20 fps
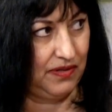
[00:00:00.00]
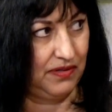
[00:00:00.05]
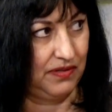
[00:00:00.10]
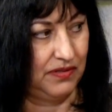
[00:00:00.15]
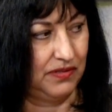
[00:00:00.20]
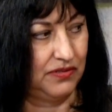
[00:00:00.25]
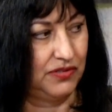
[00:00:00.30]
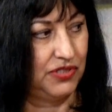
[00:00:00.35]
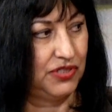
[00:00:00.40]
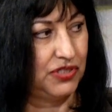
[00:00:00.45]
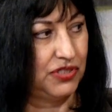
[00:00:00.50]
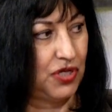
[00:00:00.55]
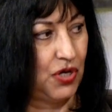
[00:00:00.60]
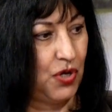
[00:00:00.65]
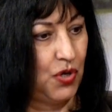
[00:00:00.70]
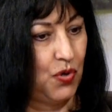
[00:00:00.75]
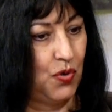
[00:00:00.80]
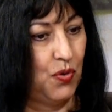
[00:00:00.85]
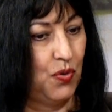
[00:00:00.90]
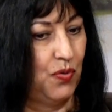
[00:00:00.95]

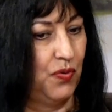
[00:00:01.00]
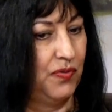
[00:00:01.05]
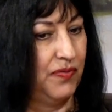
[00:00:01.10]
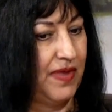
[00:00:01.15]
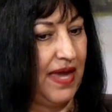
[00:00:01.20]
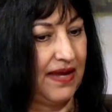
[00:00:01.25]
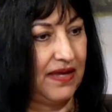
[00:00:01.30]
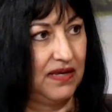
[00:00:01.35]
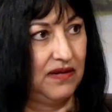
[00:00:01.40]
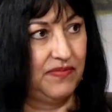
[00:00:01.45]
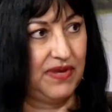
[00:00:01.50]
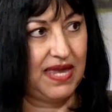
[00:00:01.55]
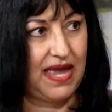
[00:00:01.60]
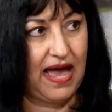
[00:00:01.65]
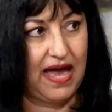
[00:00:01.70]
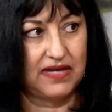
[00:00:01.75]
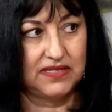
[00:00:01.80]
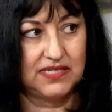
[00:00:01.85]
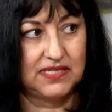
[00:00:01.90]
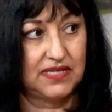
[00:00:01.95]
so that can be
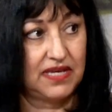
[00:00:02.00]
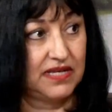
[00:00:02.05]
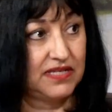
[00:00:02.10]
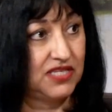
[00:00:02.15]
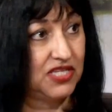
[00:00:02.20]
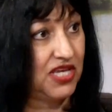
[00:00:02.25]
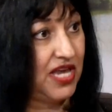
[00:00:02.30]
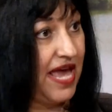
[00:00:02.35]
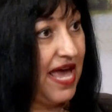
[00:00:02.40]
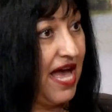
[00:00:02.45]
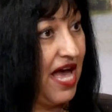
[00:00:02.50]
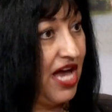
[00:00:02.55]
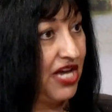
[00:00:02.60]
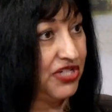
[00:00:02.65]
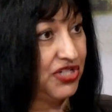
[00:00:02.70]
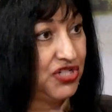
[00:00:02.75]
assets, cash?